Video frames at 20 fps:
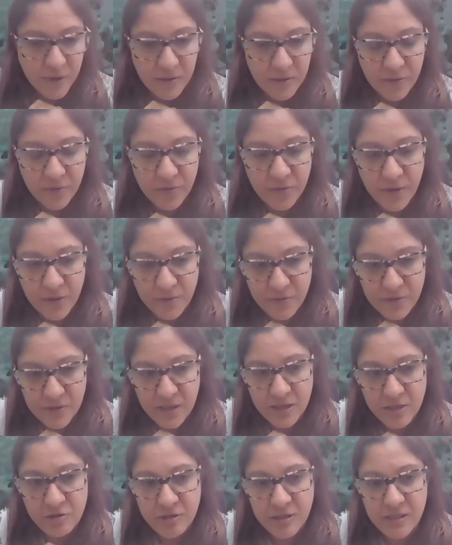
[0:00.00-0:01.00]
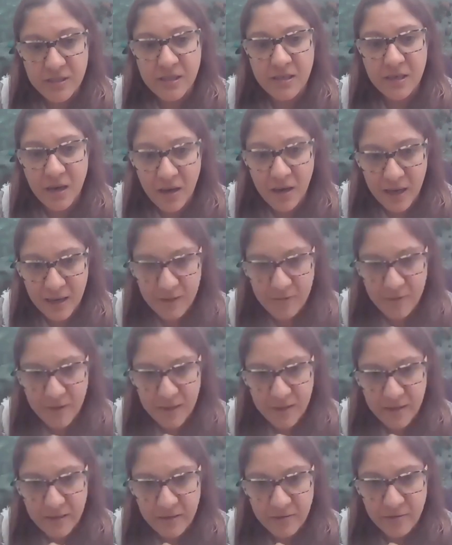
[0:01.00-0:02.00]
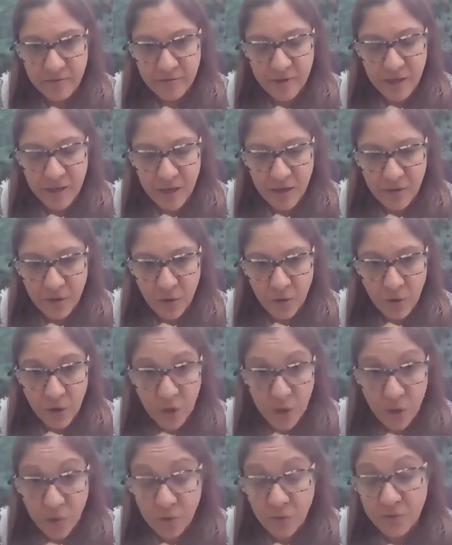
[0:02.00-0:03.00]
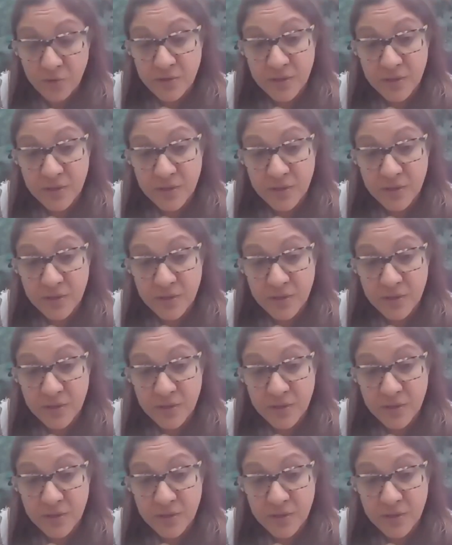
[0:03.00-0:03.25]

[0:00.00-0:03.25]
with those countries that are heavily reliant on coal,